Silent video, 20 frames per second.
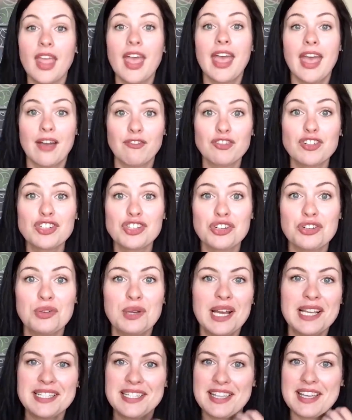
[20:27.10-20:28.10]
I have to show you
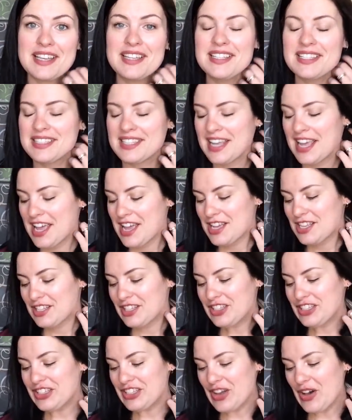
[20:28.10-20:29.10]
guys this.
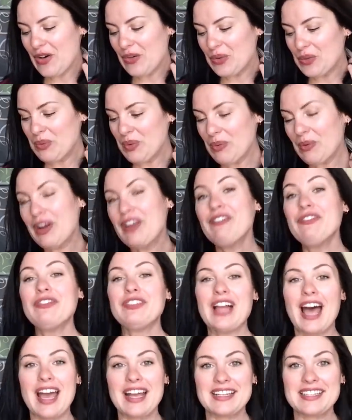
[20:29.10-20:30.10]
So when we were in
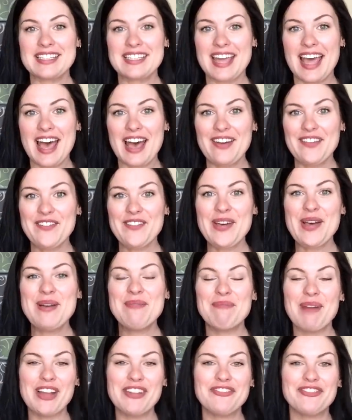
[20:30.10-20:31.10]

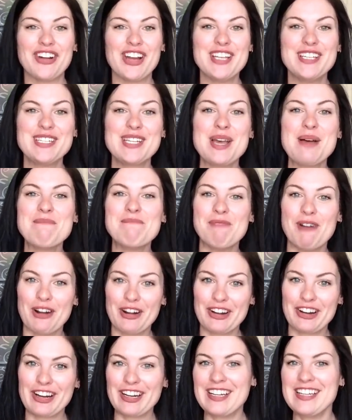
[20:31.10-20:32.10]
Flagstaff, my friend
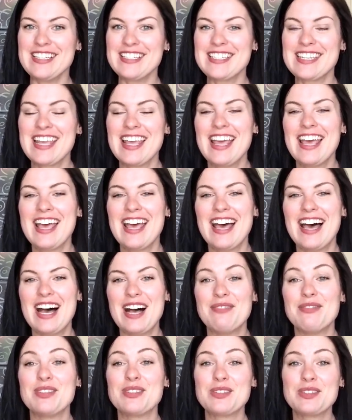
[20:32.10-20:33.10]
Margaret,
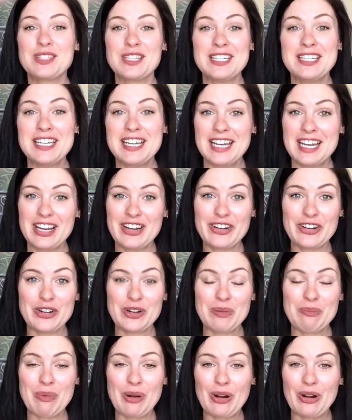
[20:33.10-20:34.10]
um, this was the knitting
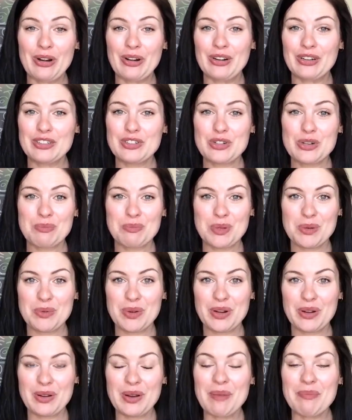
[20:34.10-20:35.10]
group, our trip we
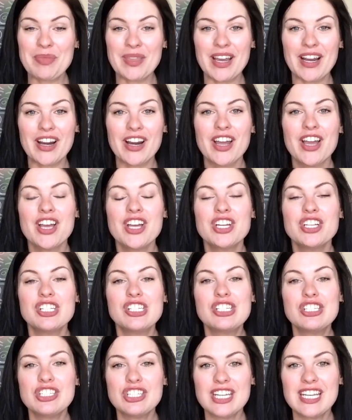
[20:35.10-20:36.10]
went on up there,
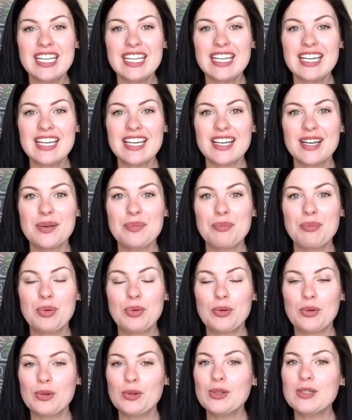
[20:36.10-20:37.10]
she
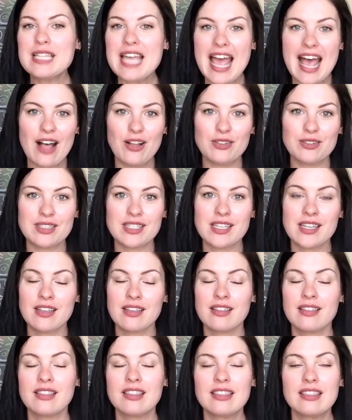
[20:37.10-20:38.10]
pulled out
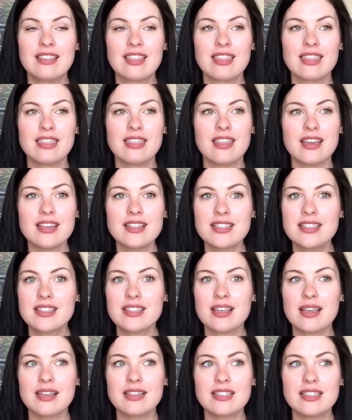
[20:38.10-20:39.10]
this